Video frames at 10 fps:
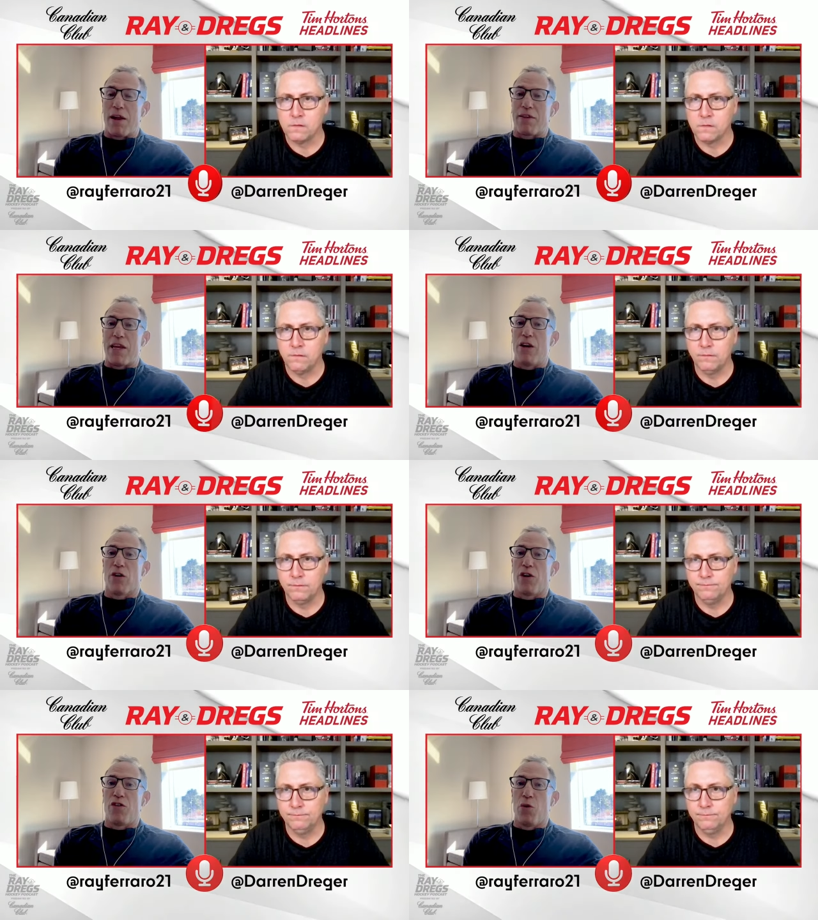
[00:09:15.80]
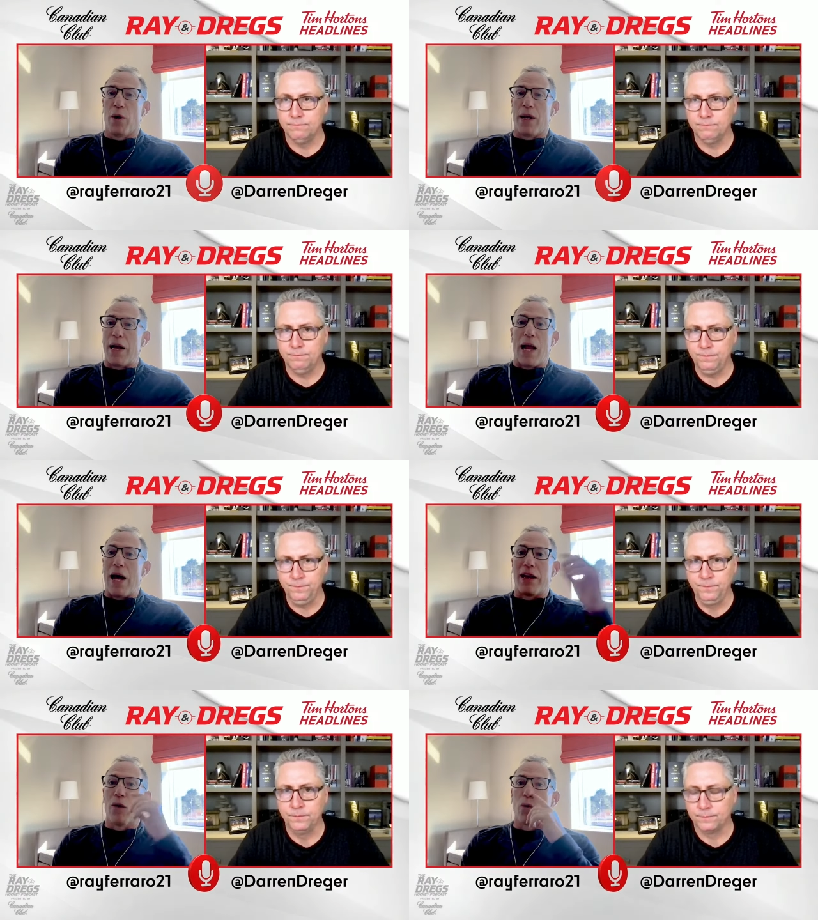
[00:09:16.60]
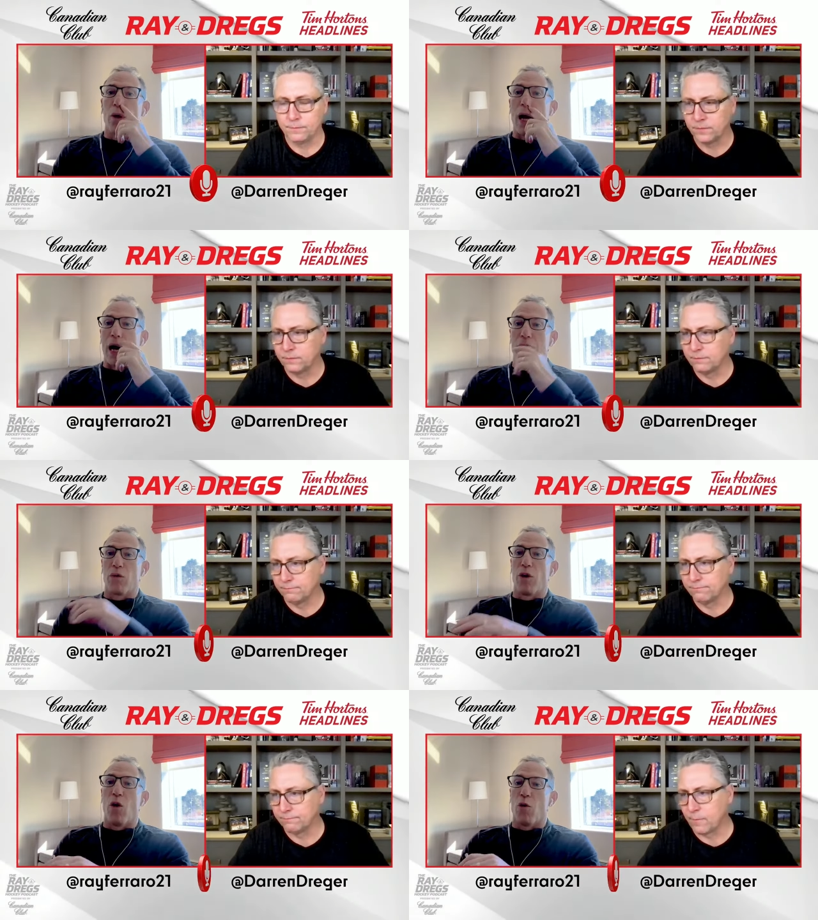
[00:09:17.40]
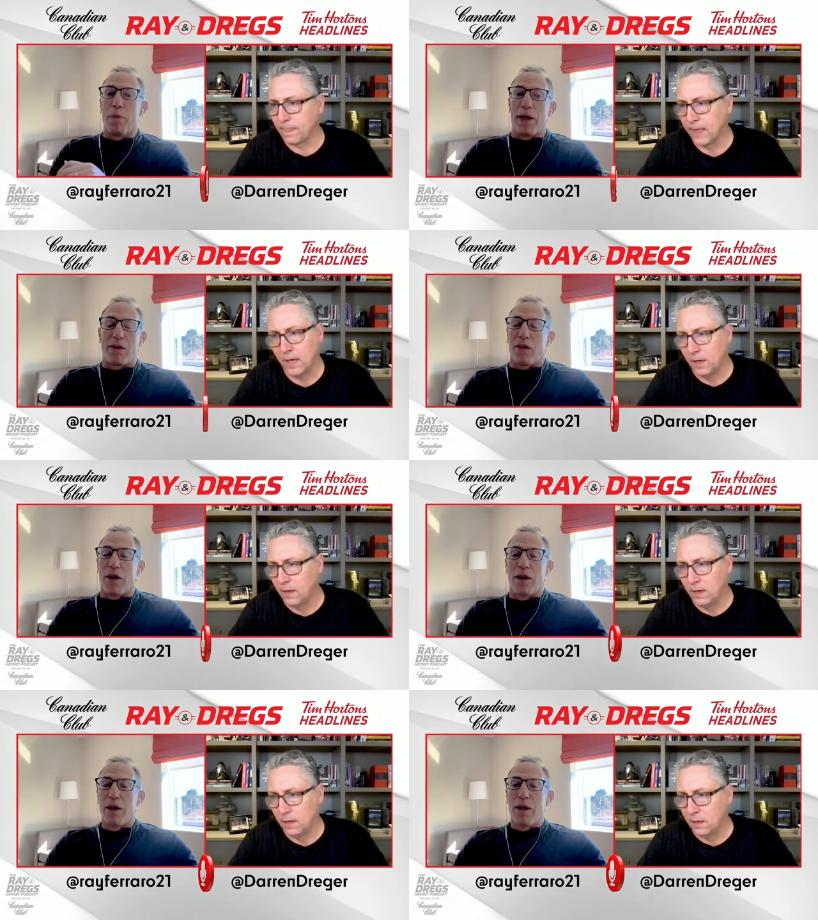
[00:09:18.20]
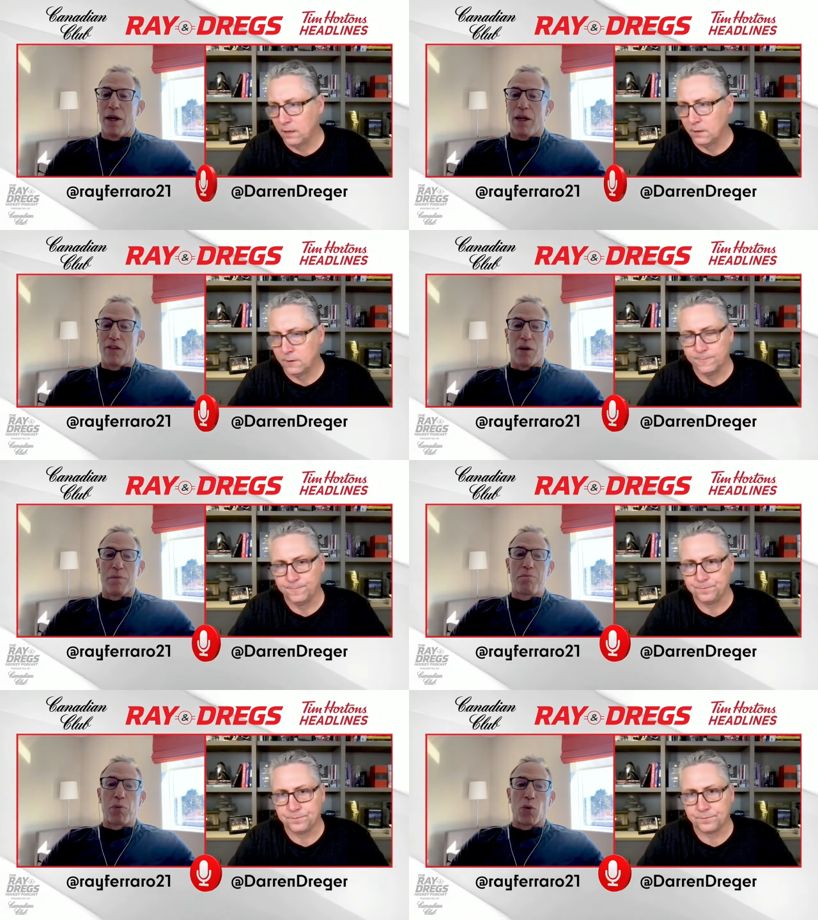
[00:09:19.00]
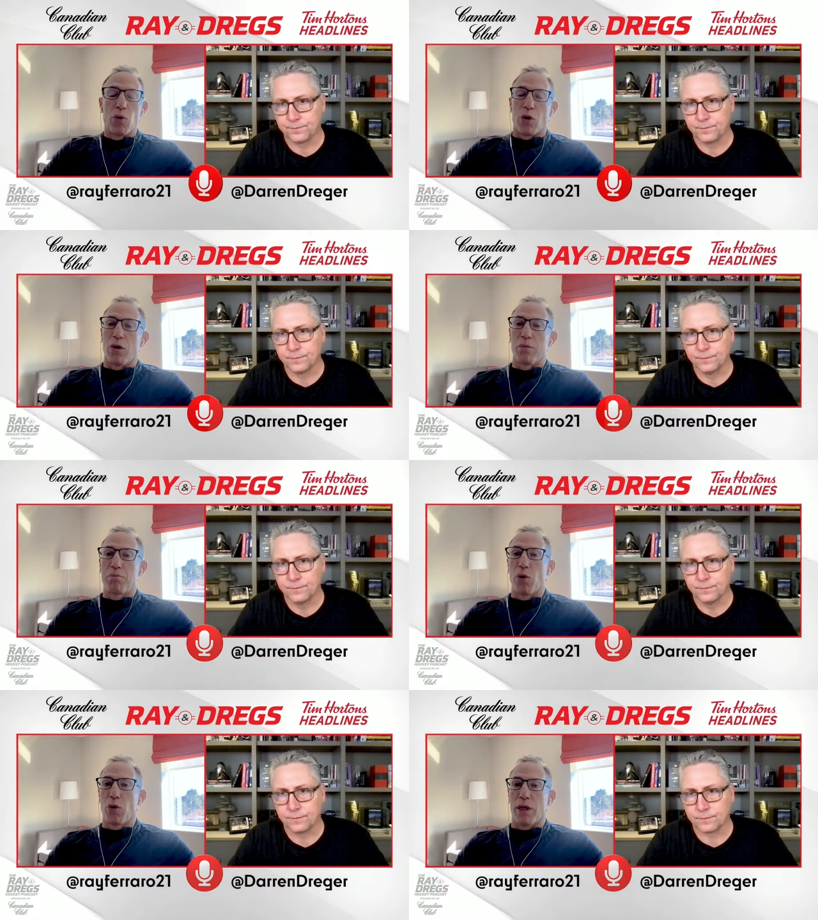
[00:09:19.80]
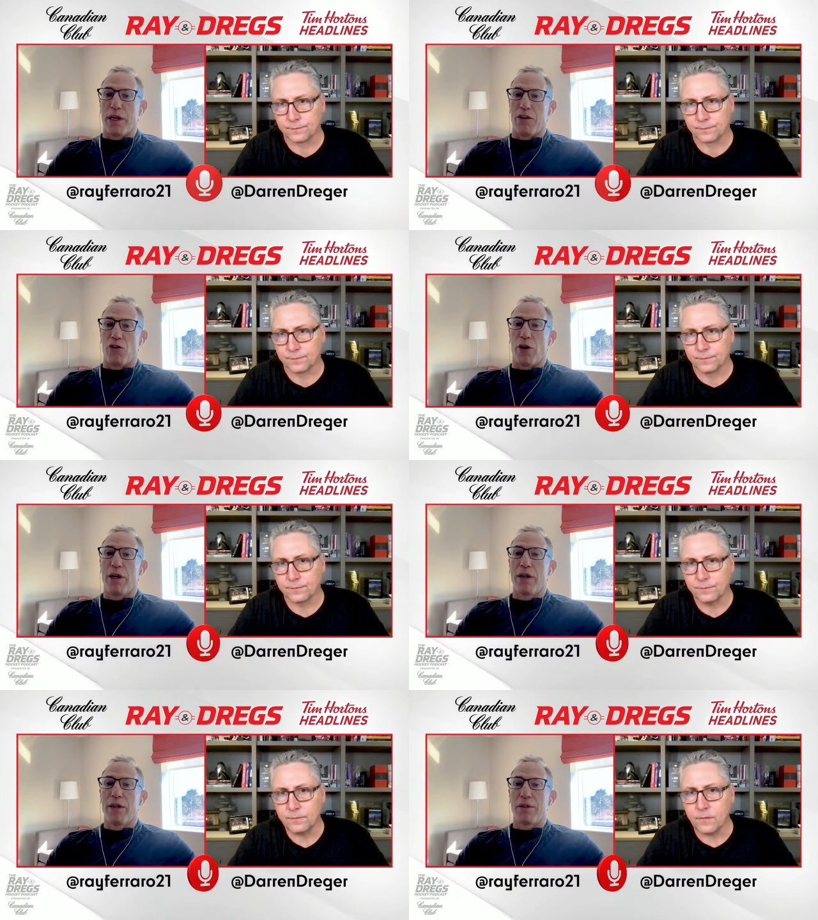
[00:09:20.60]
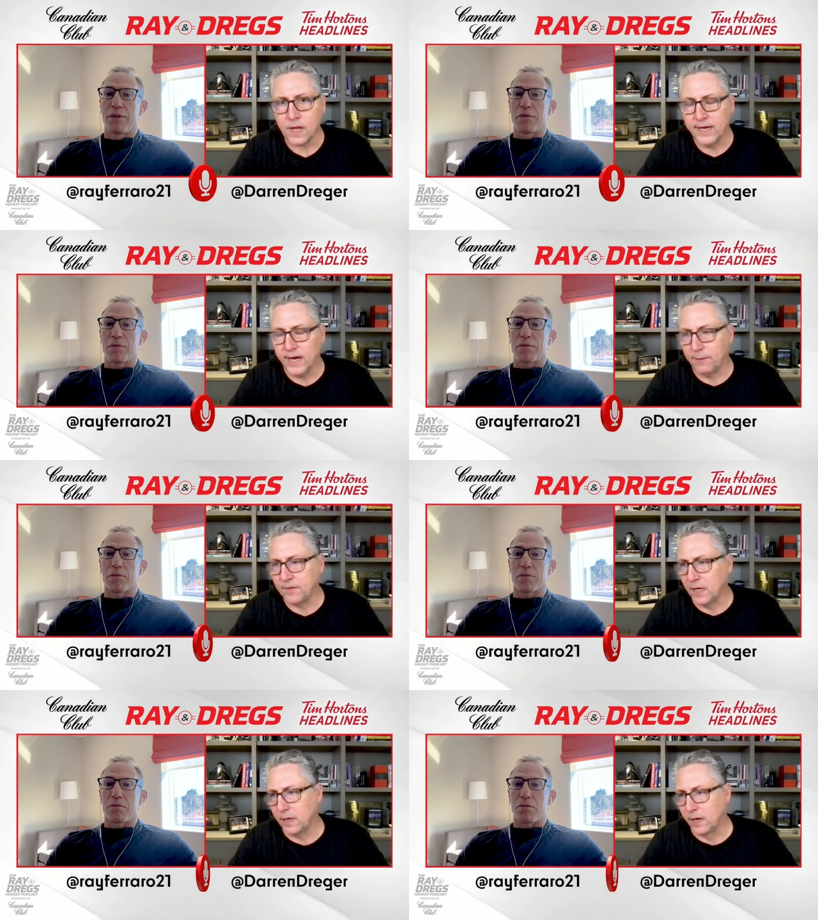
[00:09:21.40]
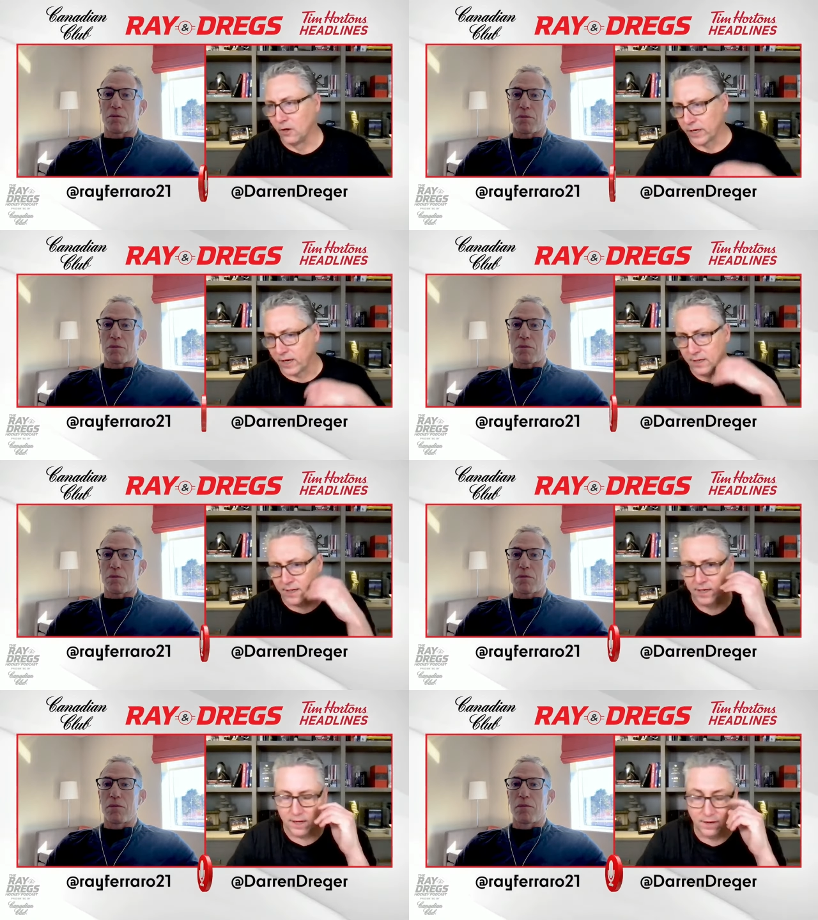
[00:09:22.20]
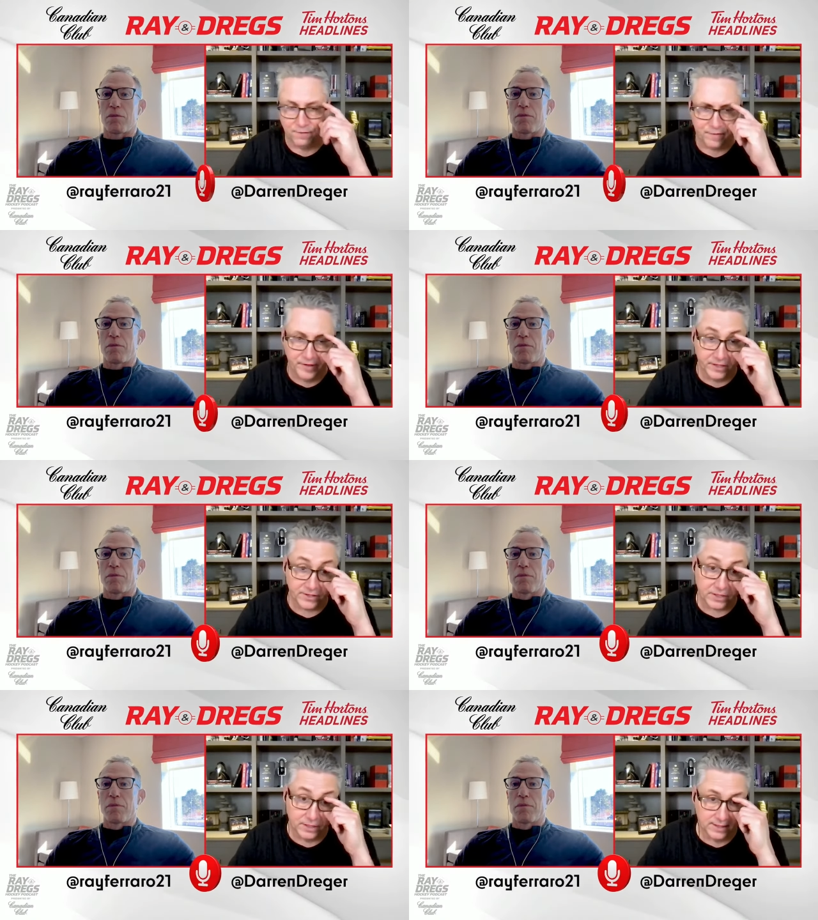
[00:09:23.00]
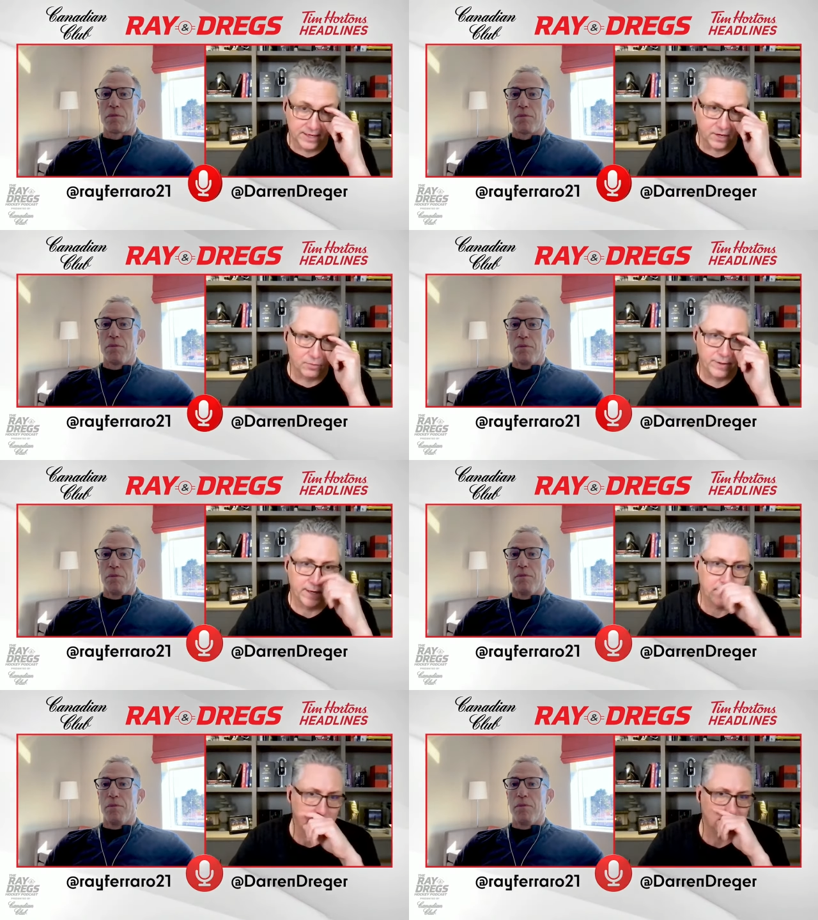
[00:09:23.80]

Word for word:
Speaker 1: not the year to do it. I, I don't, I don't know, but it's a it's a brutal, brutal injury.
Speaker 2: Yeah, and and look, it it, it feels a little bit